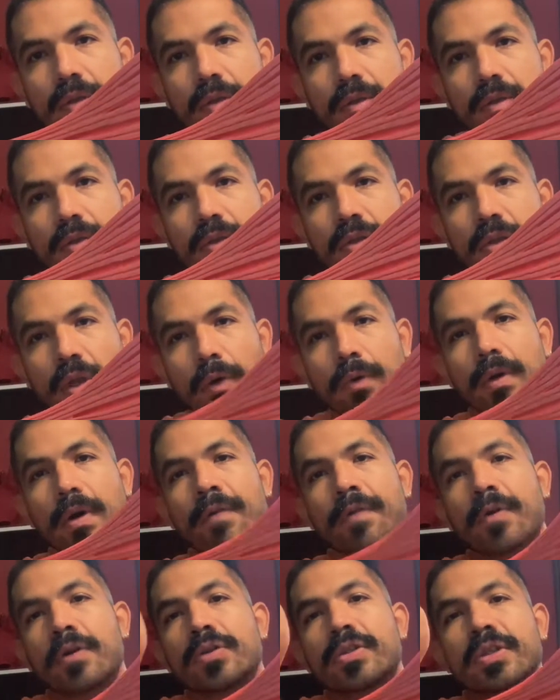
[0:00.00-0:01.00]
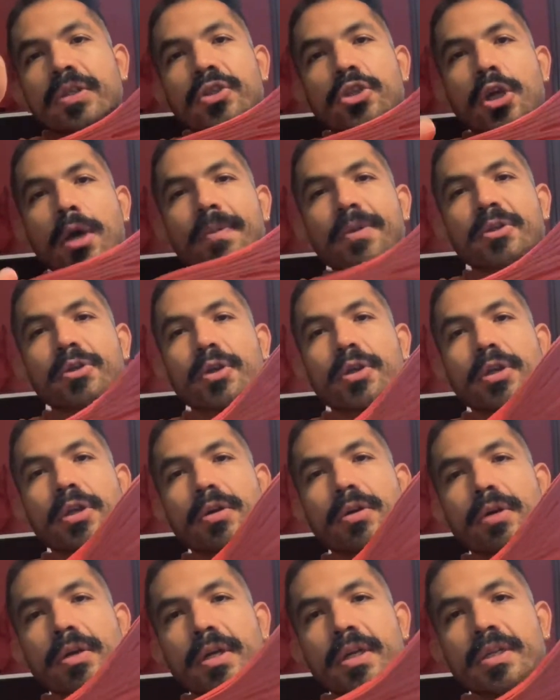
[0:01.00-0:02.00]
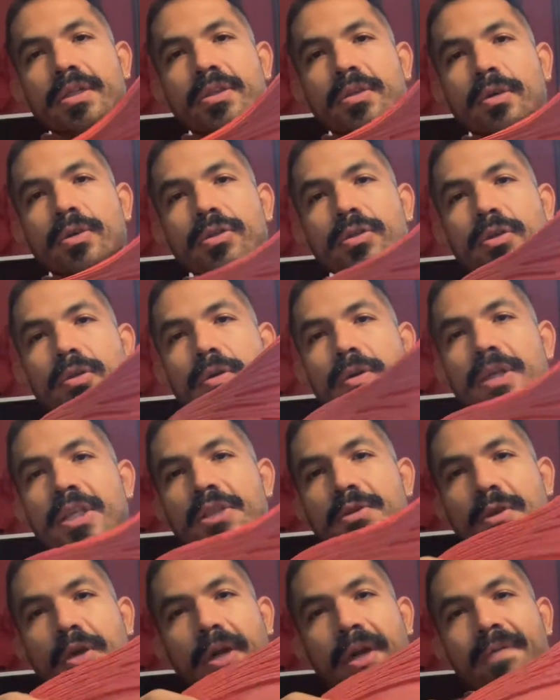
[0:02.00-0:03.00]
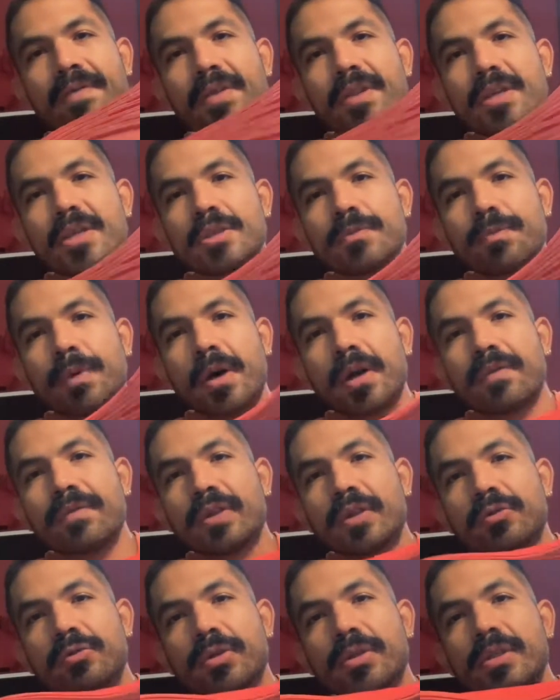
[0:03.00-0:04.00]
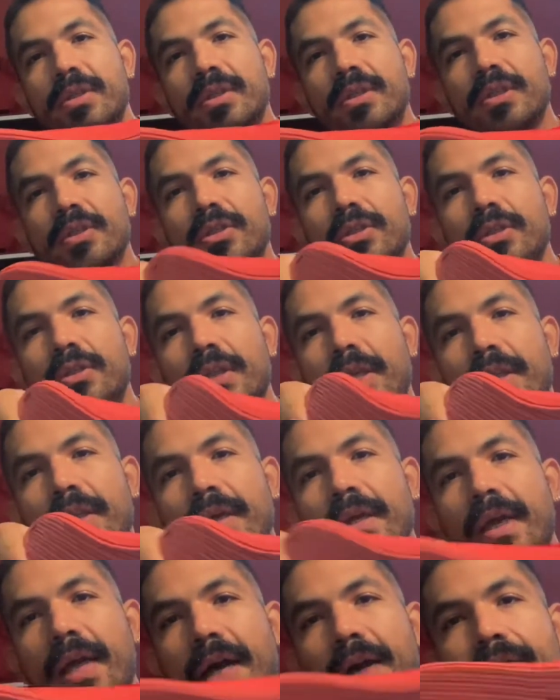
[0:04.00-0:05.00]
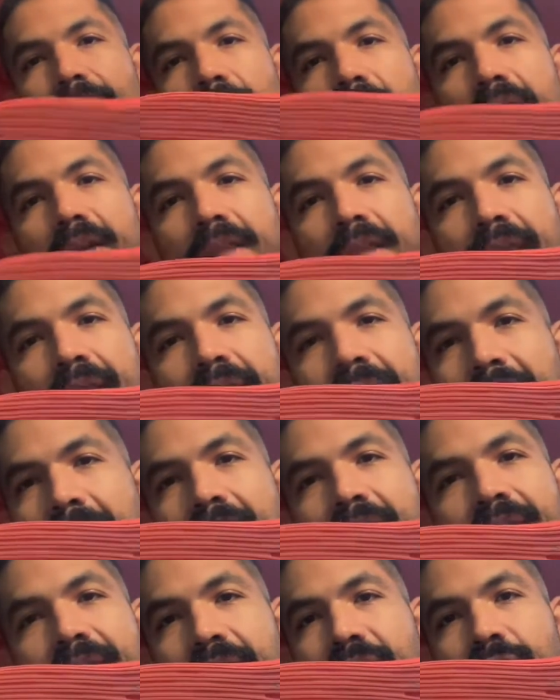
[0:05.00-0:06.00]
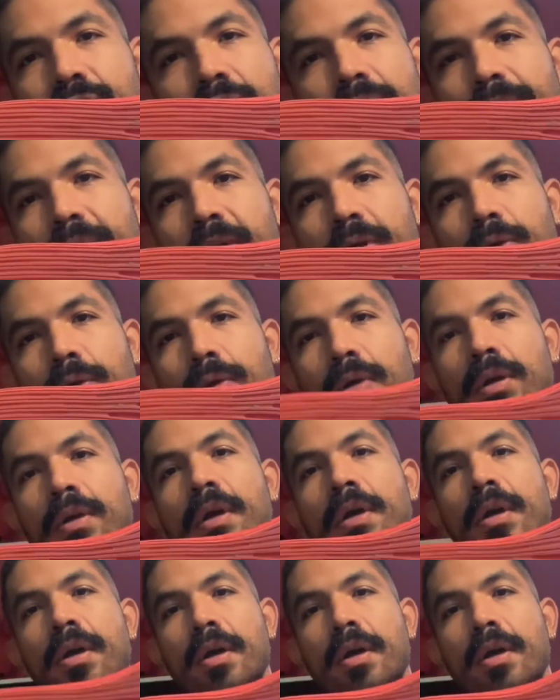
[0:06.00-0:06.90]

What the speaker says: So, of course, the geometry here, everything is part of the transition that they have, right? That is extremely cool.